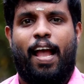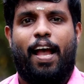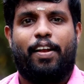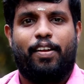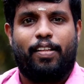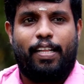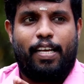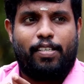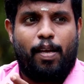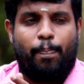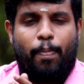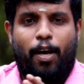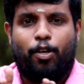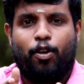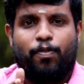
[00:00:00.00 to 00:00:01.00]
And there's a
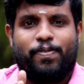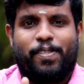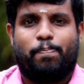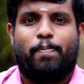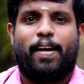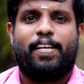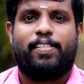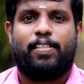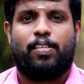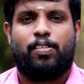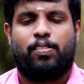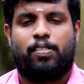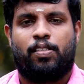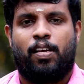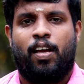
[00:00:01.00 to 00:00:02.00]
part of
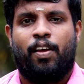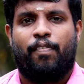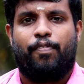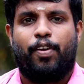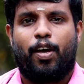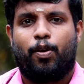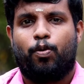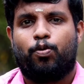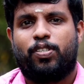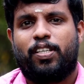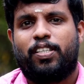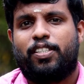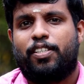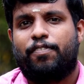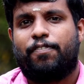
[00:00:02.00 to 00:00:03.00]
spices, we are
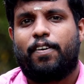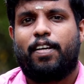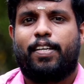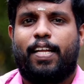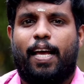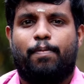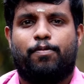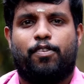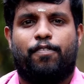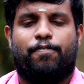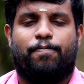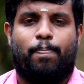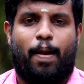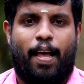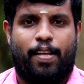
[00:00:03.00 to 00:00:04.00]
using different types of
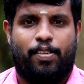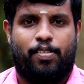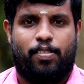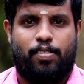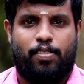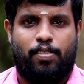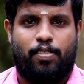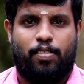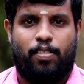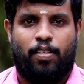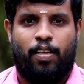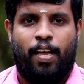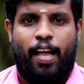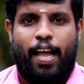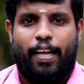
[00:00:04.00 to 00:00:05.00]
plants.
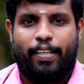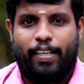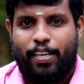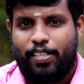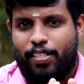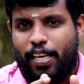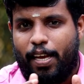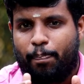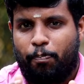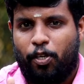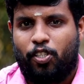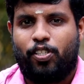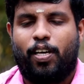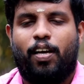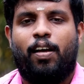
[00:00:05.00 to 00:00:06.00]
And there is a
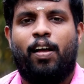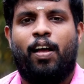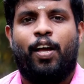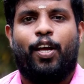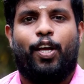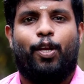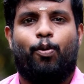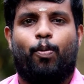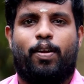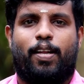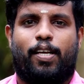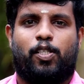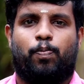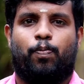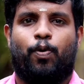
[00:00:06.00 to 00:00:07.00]
picture in your
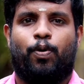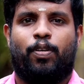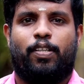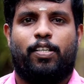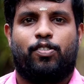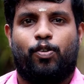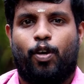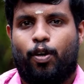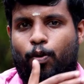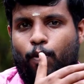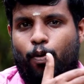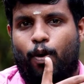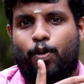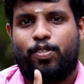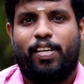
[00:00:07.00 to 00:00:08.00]
textbook, so you are
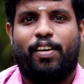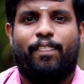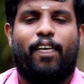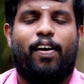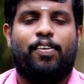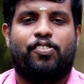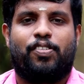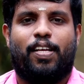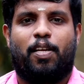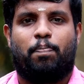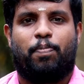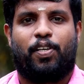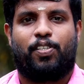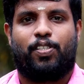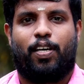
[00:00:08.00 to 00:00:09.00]
closely watch
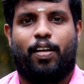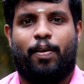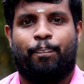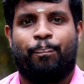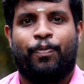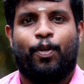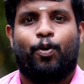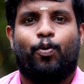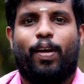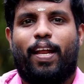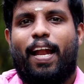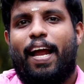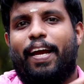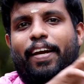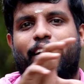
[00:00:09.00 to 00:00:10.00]
that picture, you
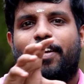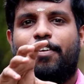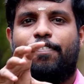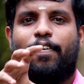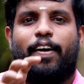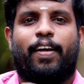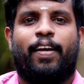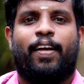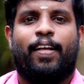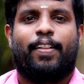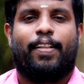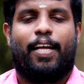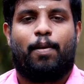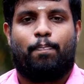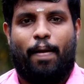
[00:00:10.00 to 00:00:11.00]
can identify
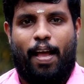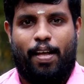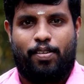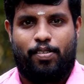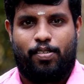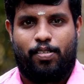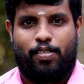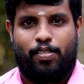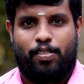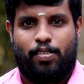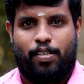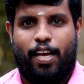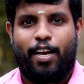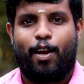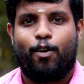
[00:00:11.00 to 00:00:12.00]
that
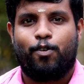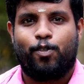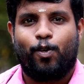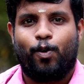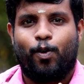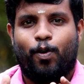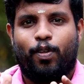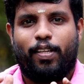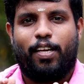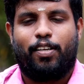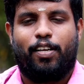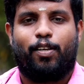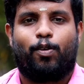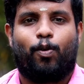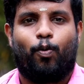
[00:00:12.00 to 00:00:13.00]
plants. And also
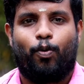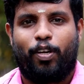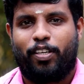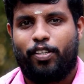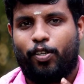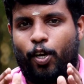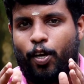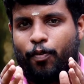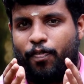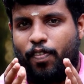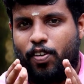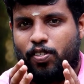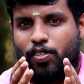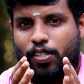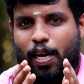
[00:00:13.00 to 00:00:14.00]
that include in your
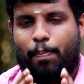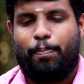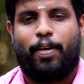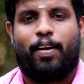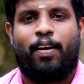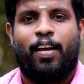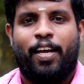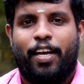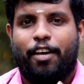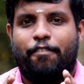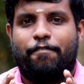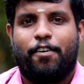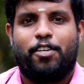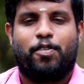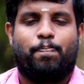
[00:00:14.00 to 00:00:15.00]
first chapter,
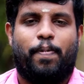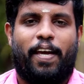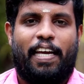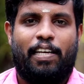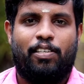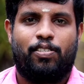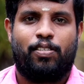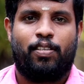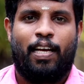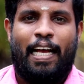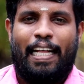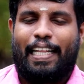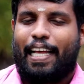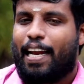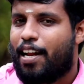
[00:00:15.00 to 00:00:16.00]
in first page,
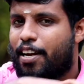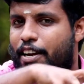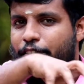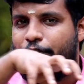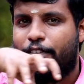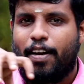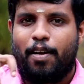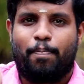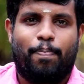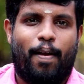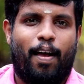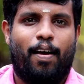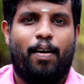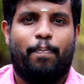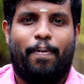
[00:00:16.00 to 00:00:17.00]
there are different
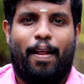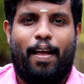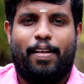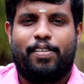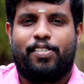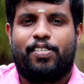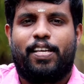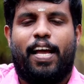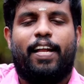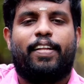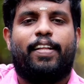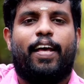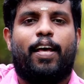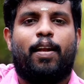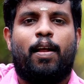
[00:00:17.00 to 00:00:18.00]
plants
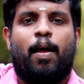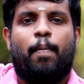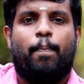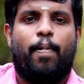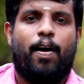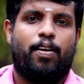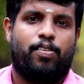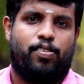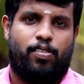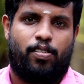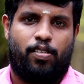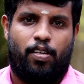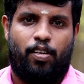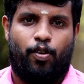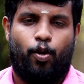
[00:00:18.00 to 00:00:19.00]
and their parts.